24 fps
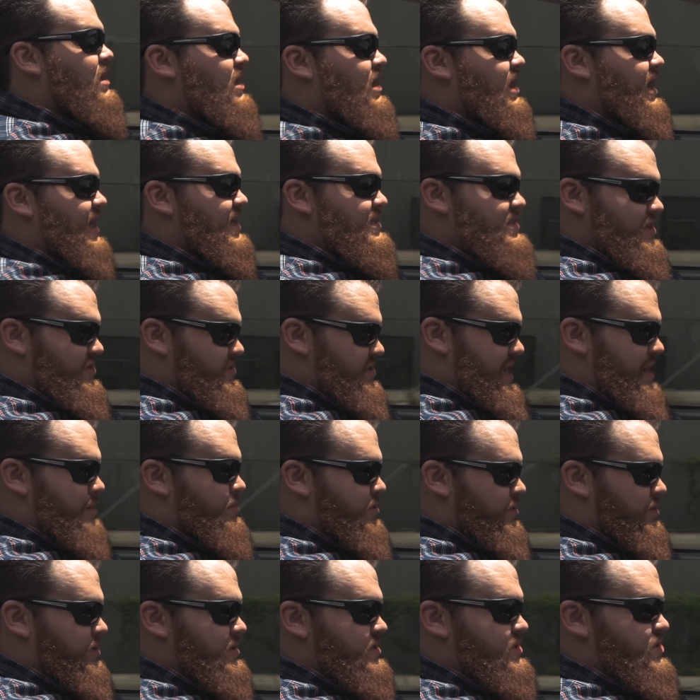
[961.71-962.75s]
as a
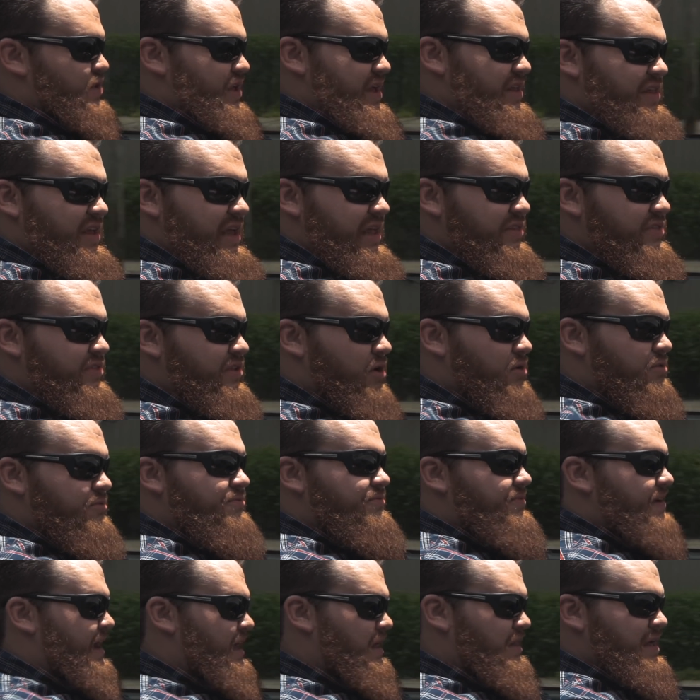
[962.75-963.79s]
neighborhood so that don't
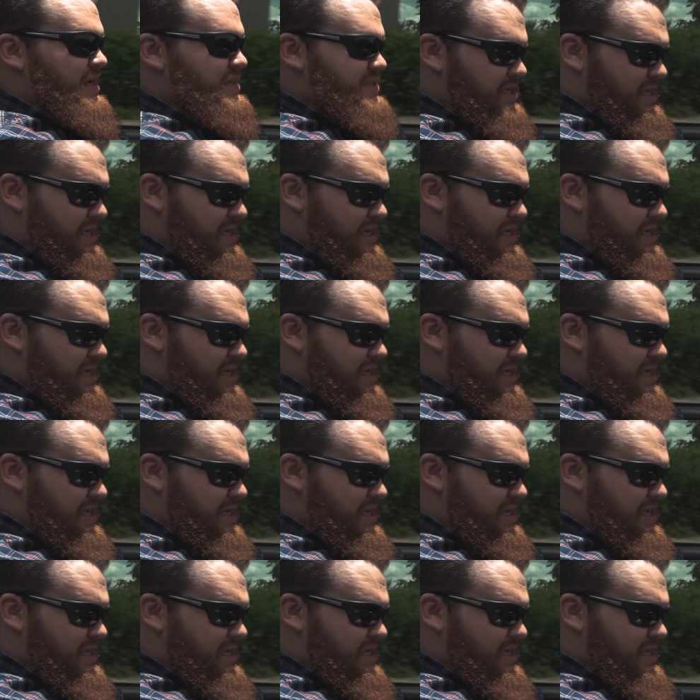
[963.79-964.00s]
fail as